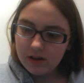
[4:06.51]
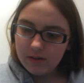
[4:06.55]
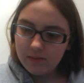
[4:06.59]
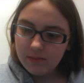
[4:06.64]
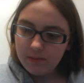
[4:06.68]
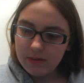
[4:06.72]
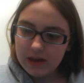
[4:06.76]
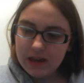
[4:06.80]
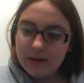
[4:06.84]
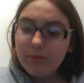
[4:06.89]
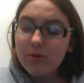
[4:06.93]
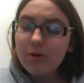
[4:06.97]

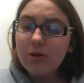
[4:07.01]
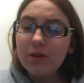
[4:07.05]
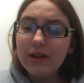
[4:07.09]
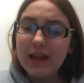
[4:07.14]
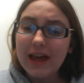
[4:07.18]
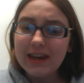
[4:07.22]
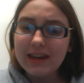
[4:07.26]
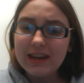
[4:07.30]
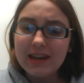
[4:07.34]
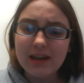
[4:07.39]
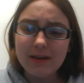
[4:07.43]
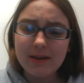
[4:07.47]
People
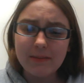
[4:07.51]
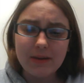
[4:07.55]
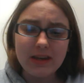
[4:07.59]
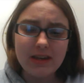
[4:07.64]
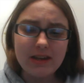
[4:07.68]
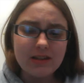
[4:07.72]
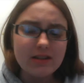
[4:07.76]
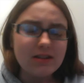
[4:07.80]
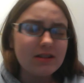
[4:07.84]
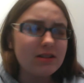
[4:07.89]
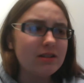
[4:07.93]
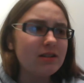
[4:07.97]
like him. He
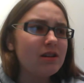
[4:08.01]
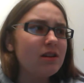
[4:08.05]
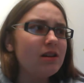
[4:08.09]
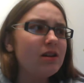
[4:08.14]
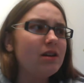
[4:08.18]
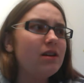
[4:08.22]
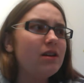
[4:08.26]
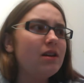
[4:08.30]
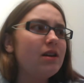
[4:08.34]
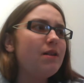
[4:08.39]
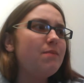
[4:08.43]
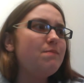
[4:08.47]
is
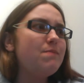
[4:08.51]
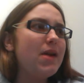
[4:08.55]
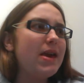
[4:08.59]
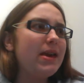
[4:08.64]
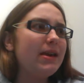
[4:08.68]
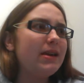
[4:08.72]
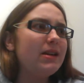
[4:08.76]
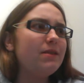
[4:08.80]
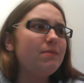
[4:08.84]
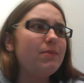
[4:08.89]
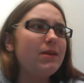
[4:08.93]
making